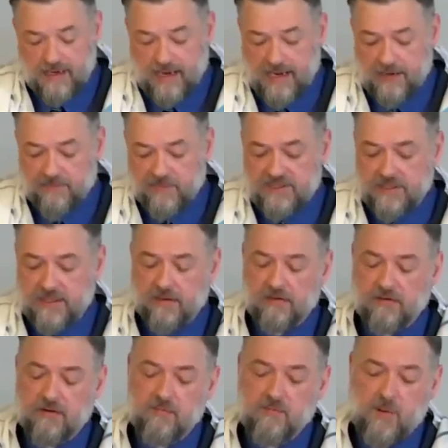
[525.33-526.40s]
I
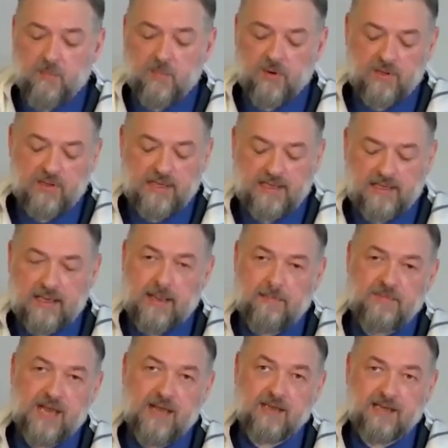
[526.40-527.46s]
particularly remember that
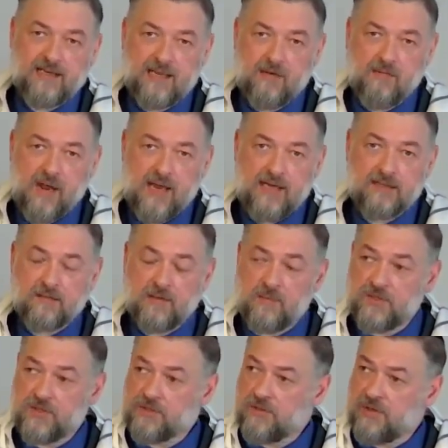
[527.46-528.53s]
I'm not going to get right, so
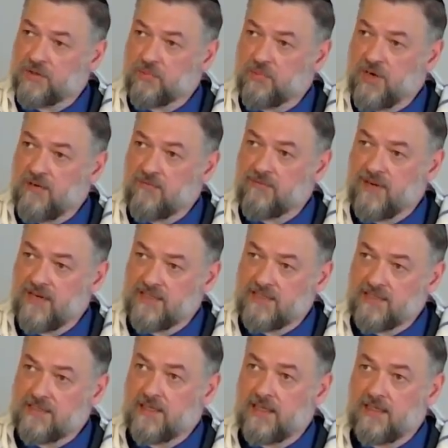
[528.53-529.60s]
I'm just going to paraphrase
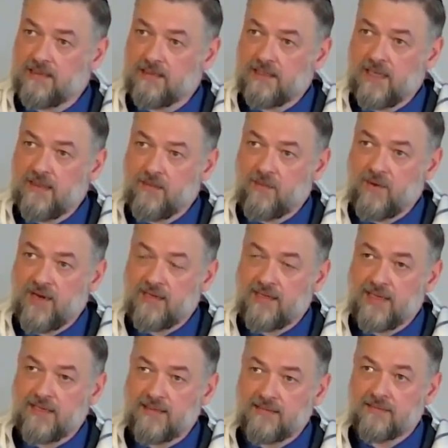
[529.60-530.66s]
it in, in the way
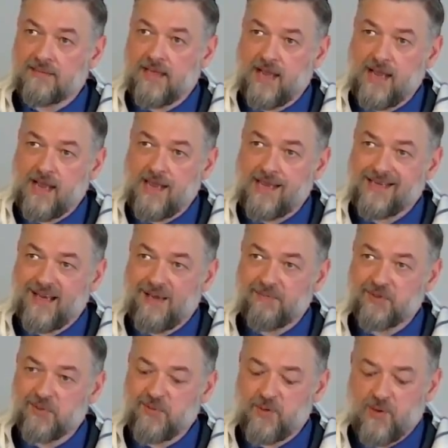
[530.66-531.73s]
that uh, it
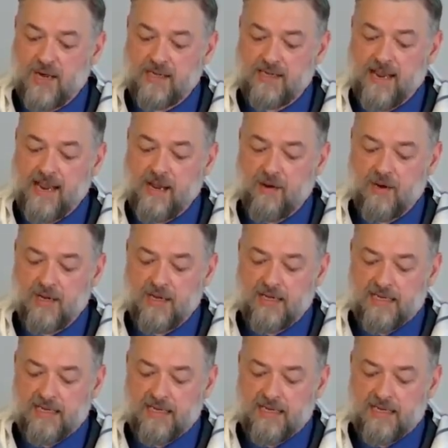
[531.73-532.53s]
comes to me right now,